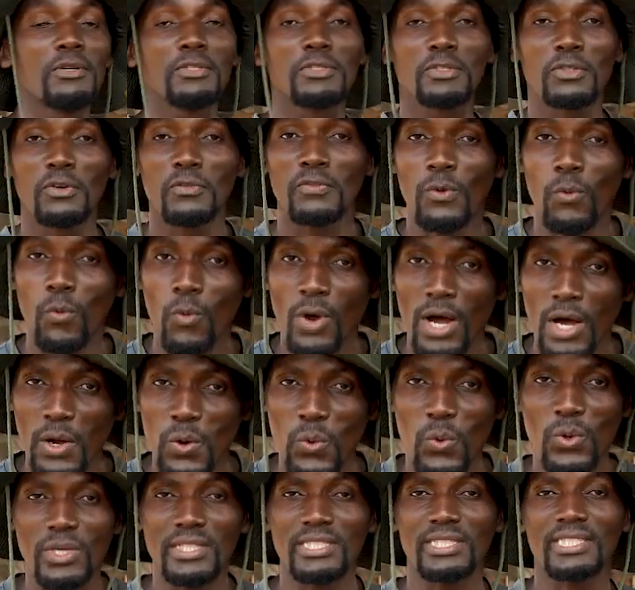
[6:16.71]
Most of the
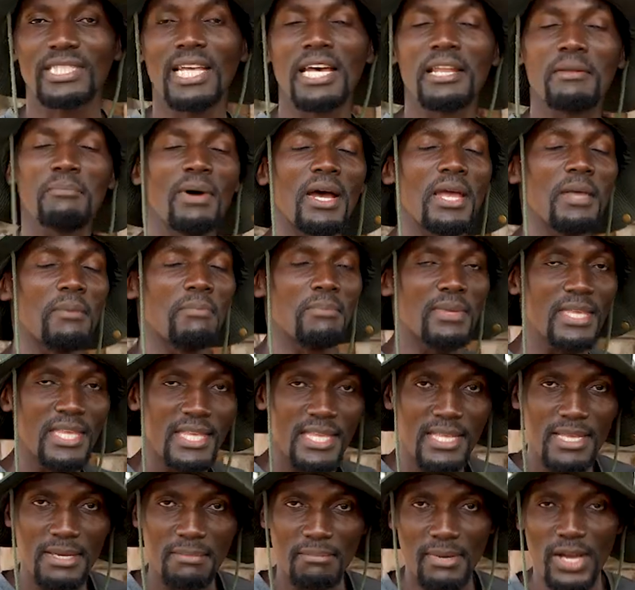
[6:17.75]
work was done by
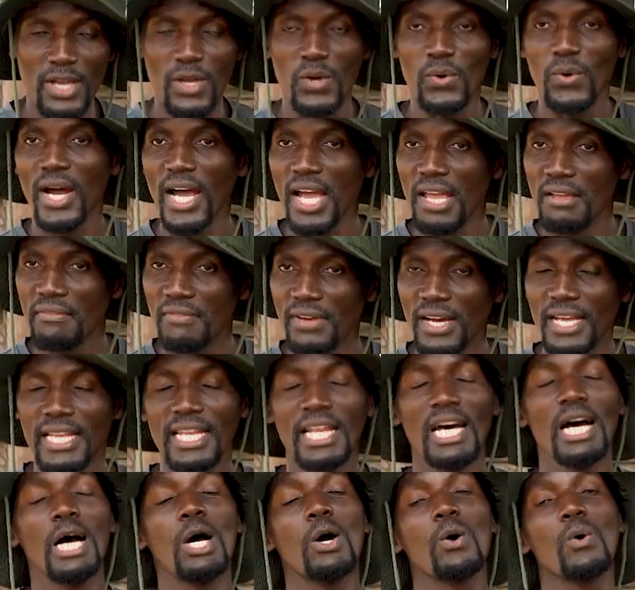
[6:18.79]
me, my wife,
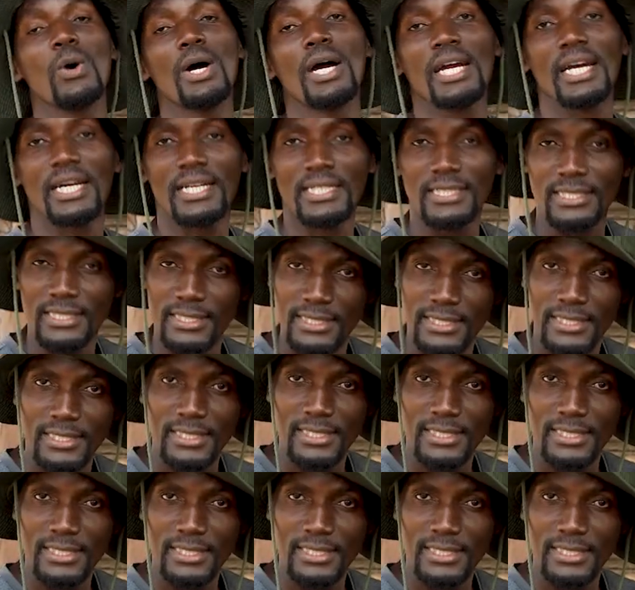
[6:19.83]
and our workers.